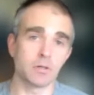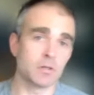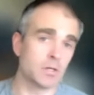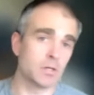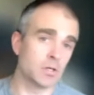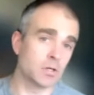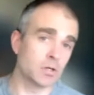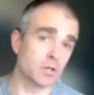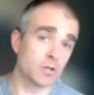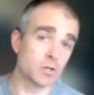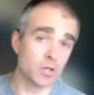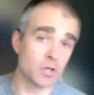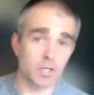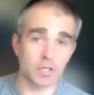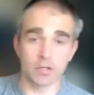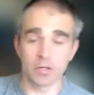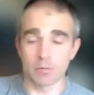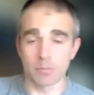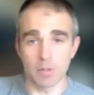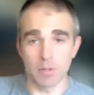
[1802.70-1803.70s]
you're
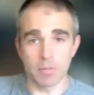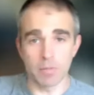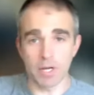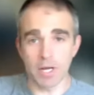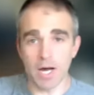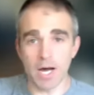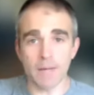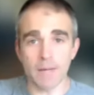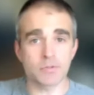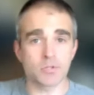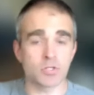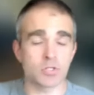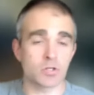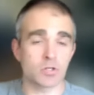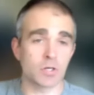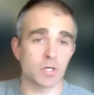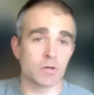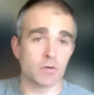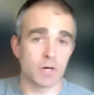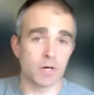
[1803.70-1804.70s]
looking, there'll be a big options
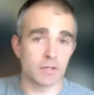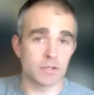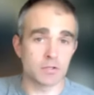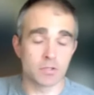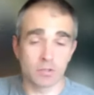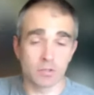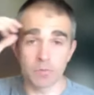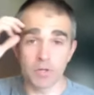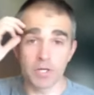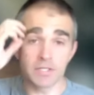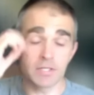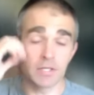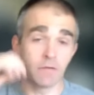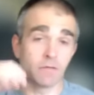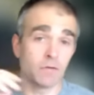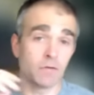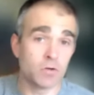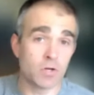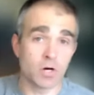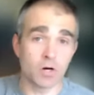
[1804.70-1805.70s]
trade, right, that took place, and
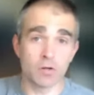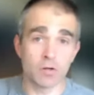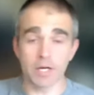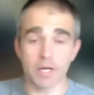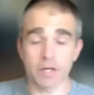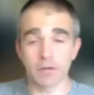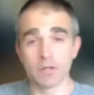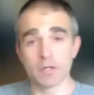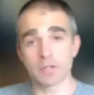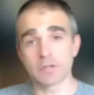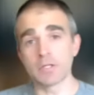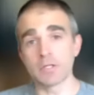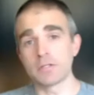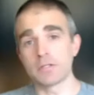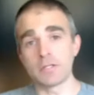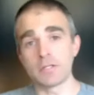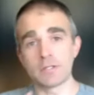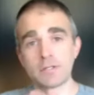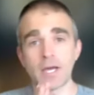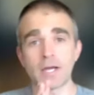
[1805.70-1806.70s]
if like, look,
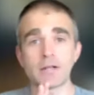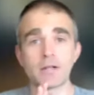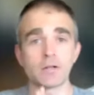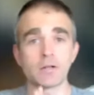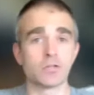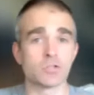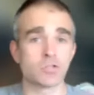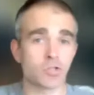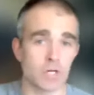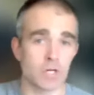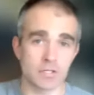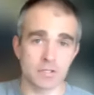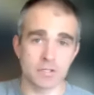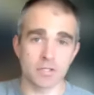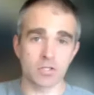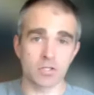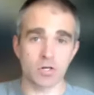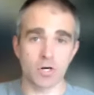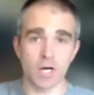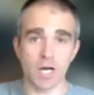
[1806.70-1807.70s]
that the technical trend is
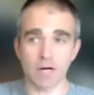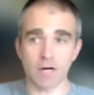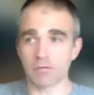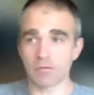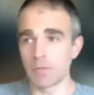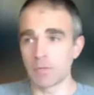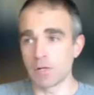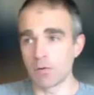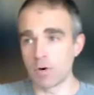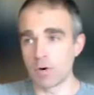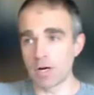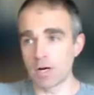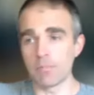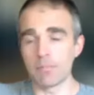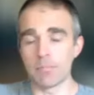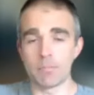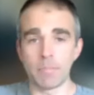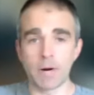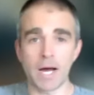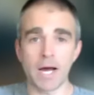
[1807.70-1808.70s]
in track for me to want
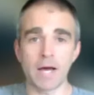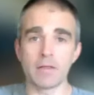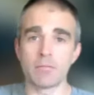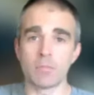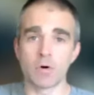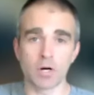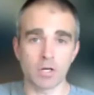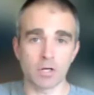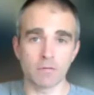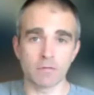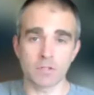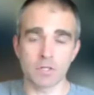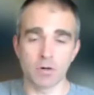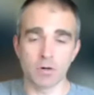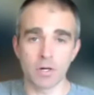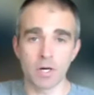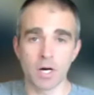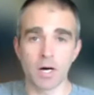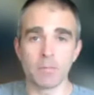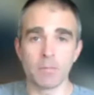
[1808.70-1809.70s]
to buy the market if it's
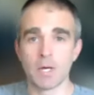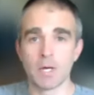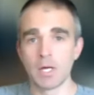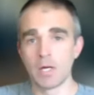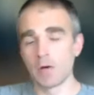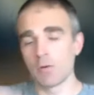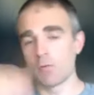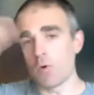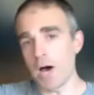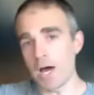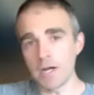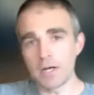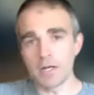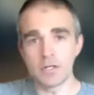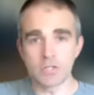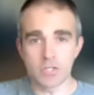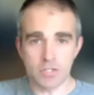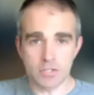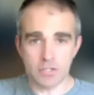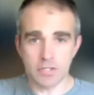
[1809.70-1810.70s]
going up. Why did
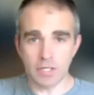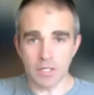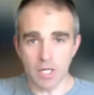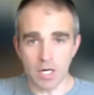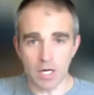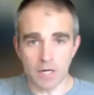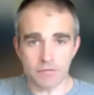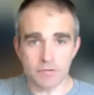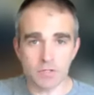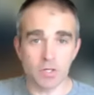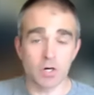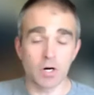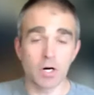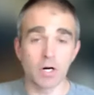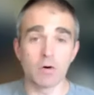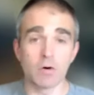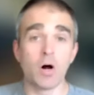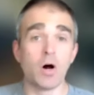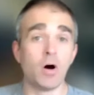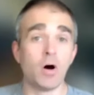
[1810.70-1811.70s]
it just sell off so
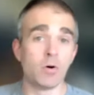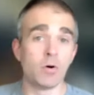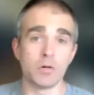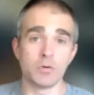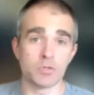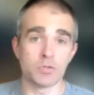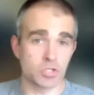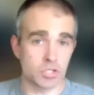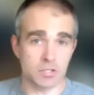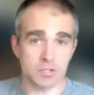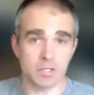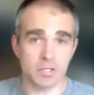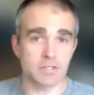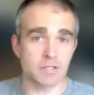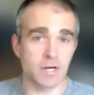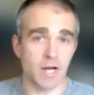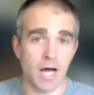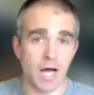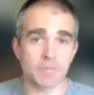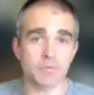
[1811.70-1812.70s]
hard? Oh, it was just
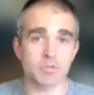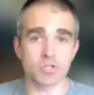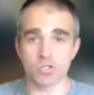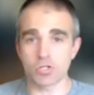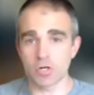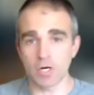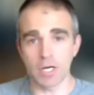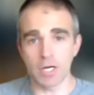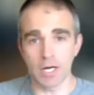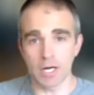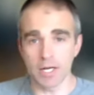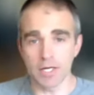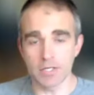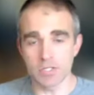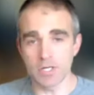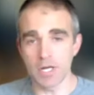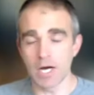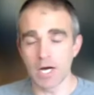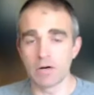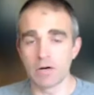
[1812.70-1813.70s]
because an options trade got
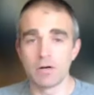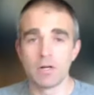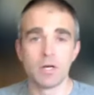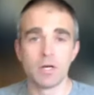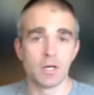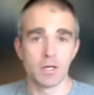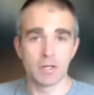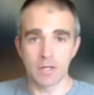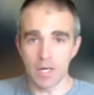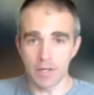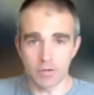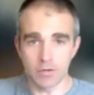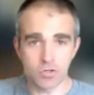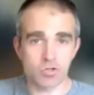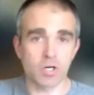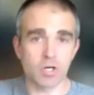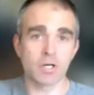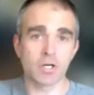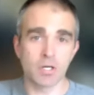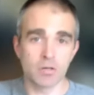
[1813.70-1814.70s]
hedged out. Now the
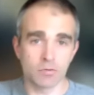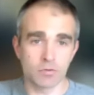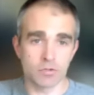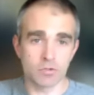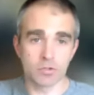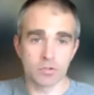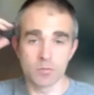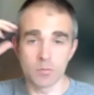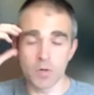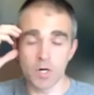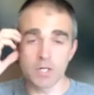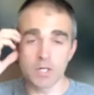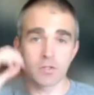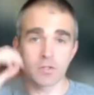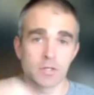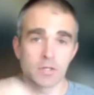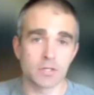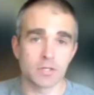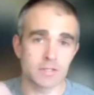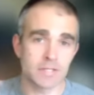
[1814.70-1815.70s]
trend can resume, right?
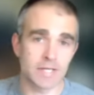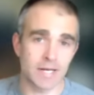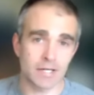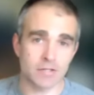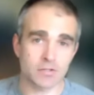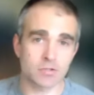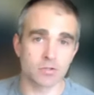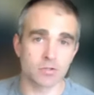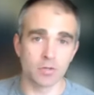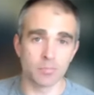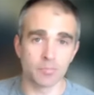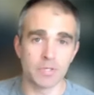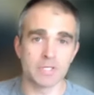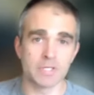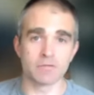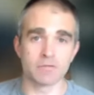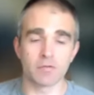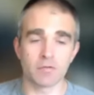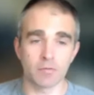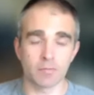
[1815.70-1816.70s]
So there's that extra little
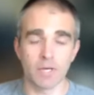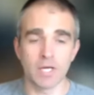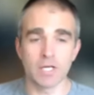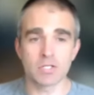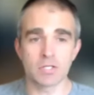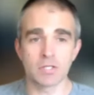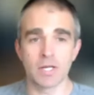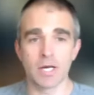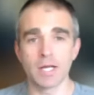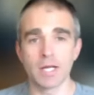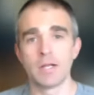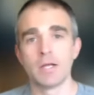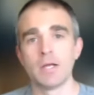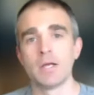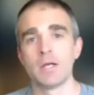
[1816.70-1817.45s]
piece of information that,